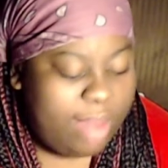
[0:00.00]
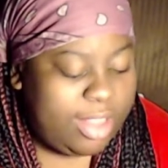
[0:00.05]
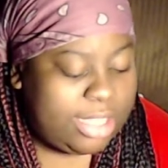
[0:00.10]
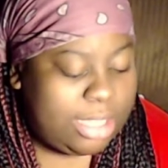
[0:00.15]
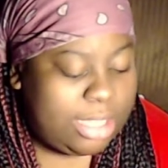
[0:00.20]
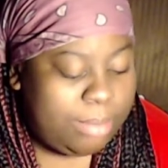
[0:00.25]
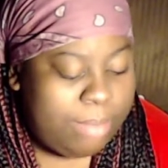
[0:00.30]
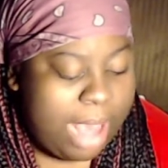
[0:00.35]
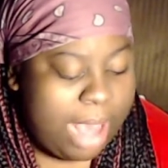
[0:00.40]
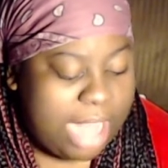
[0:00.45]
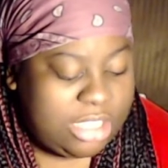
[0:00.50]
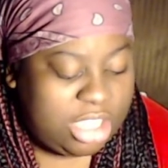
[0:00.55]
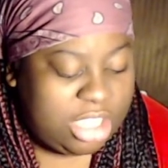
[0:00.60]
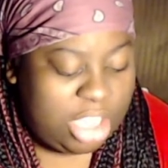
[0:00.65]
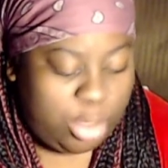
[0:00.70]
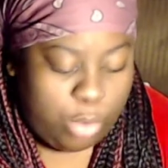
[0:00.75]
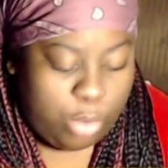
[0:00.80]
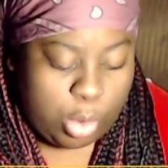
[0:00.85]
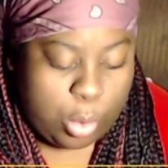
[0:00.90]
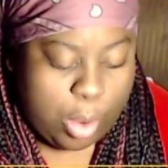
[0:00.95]
imagining
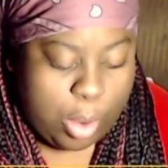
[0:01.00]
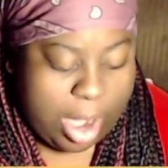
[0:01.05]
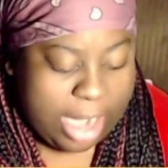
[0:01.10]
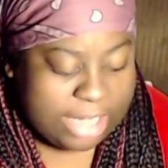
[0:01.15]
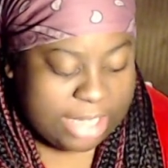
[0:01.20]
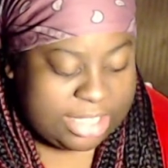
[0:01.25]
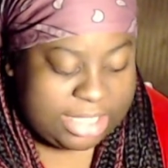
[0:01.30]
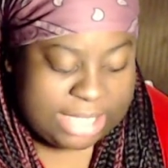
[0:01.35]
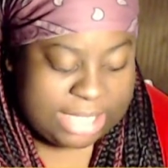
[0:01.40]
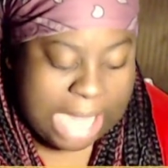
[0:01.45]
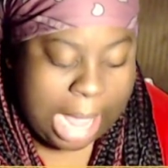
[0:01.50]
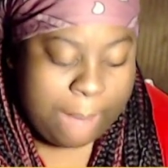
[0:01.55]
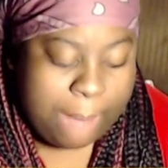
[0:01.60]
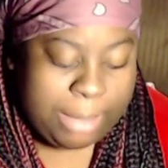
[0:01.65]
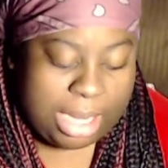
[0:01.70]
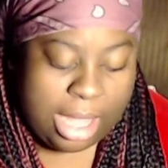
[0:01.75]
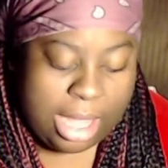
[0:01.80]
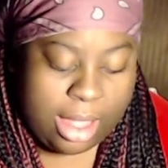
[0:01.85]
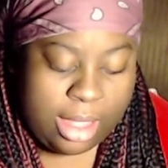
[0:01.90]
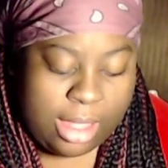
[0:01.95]
required stamina,
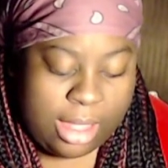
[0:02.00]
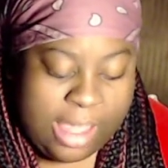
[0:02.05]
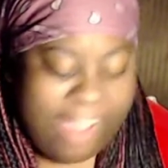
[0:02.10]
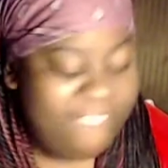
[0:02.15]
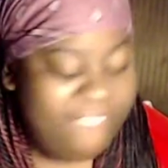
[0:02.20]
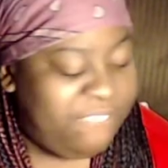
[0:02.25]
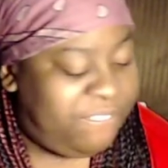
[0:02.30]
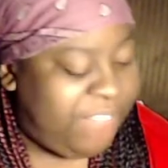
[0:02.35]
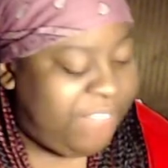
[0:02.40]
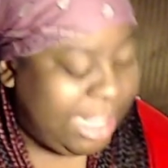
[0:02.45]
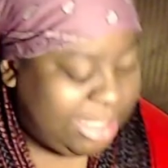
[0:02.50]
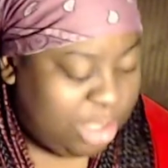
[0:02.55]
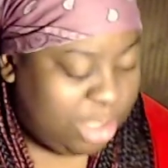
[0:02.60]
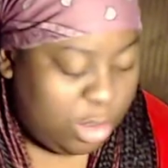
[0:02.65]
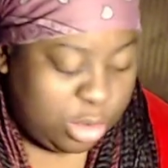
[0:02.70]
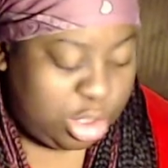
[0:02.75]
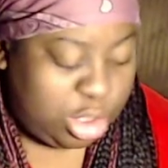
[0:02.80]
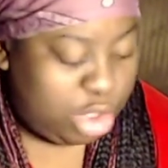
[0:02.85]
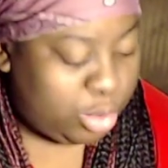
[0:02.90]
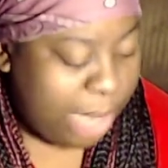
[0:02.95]
physical
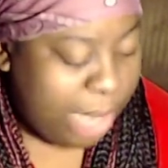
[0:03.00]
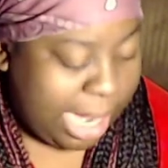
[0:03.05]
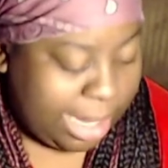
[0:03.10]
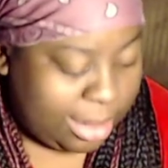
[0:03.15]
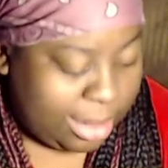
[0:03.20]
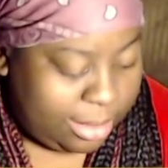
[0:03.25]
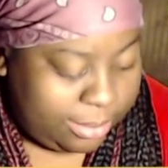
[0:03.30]
strength.